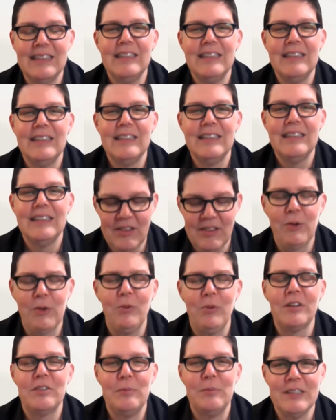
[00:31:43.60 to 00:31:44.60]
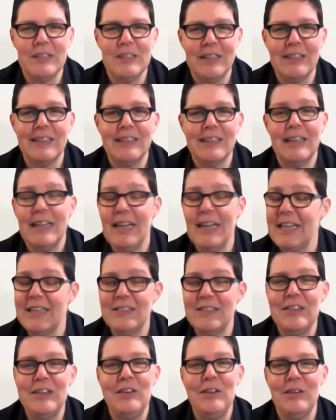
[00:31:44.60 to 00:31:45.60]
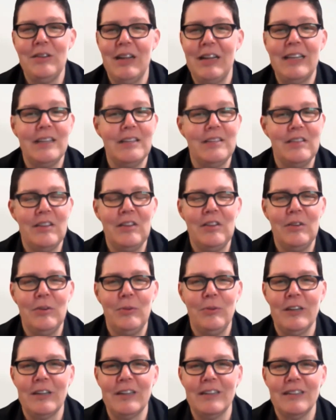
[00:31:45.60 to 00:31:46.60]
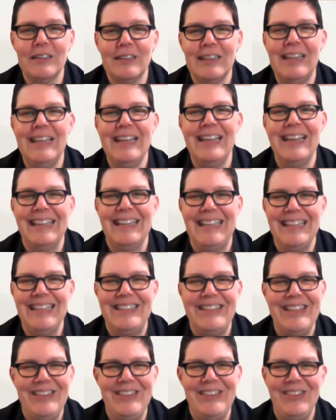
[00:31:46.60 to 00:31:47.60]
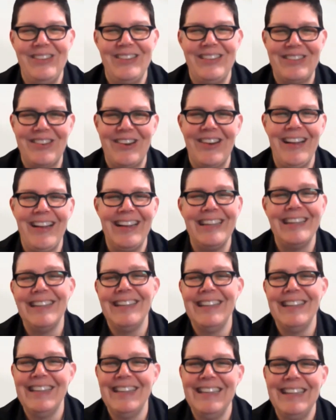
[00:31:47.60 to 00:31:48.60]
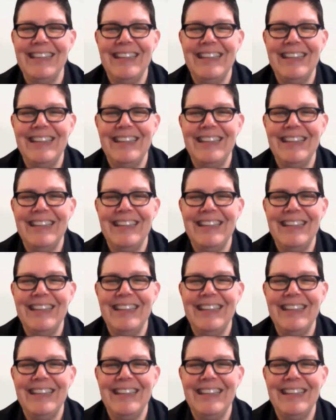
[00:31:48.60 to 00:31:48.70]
there's a lot of work to be done. And I continue to work. I continue to try